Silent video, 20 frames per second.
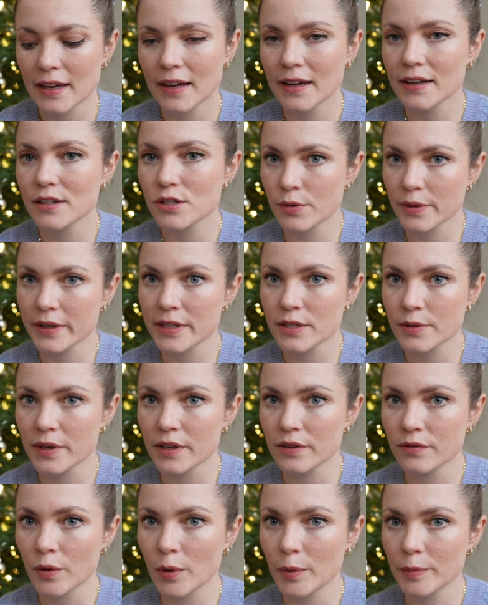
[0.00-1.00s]
in
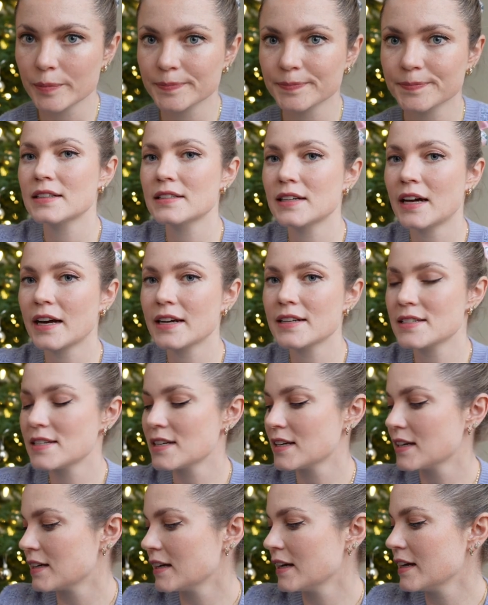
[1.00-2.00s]
2024.
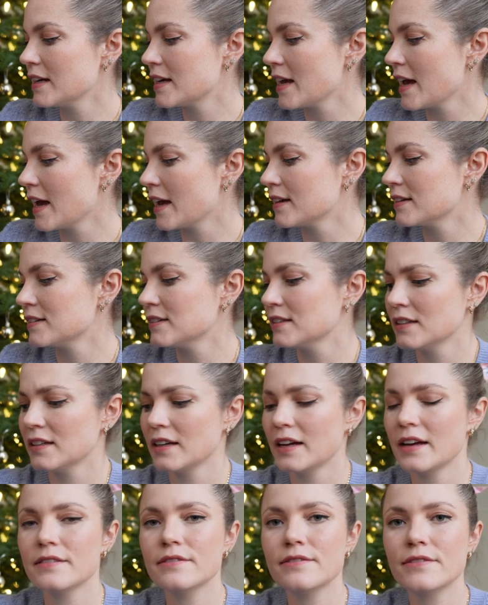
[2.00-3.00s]
19, again,
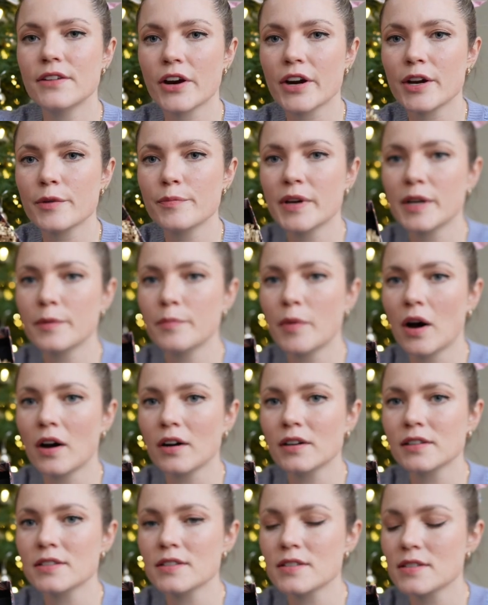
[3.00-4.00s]
a very big
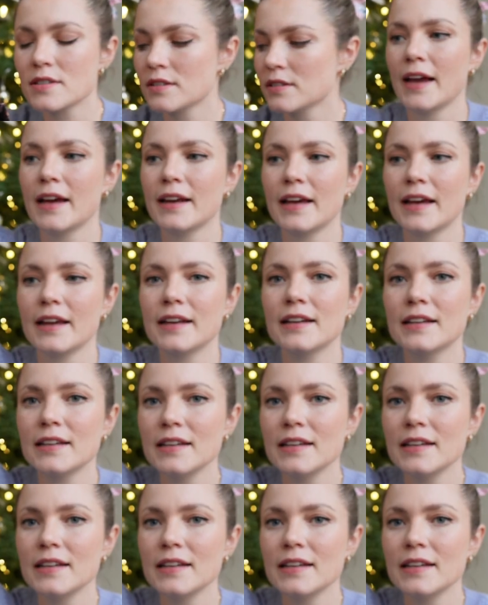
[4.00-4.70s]
box and a